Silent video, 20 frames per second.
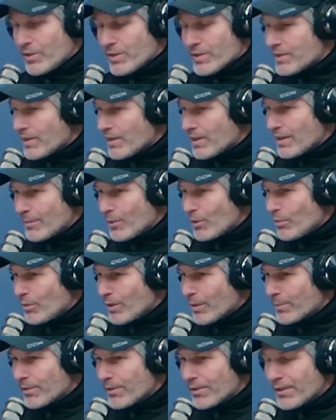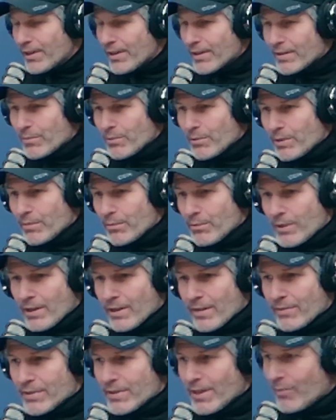you just said it about White Bear Lake. We
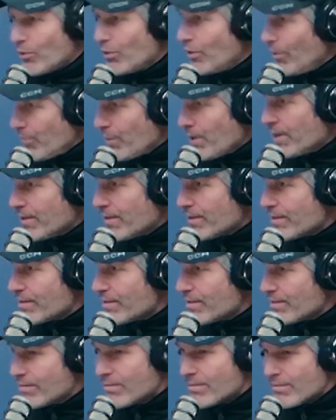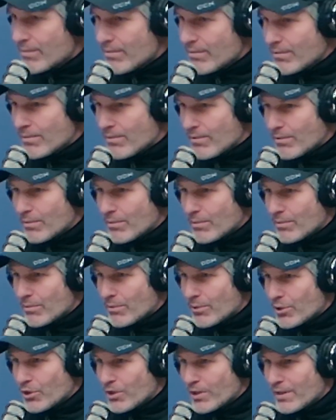we have several arenas.
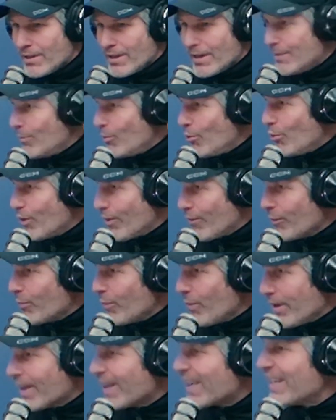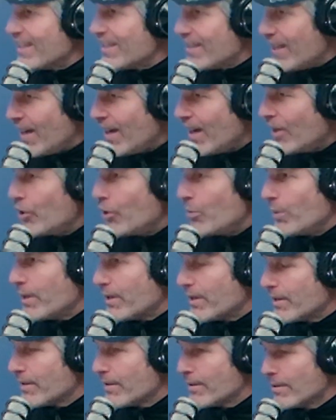We're going to need more if we want to
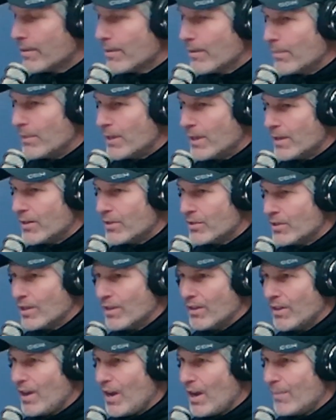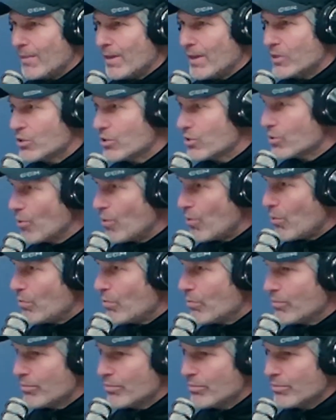continue it because the game has
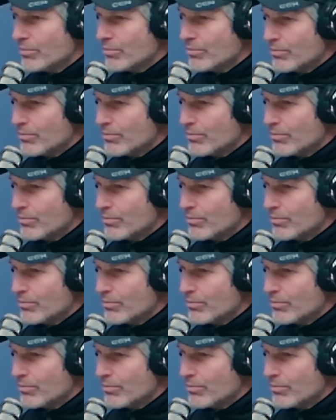so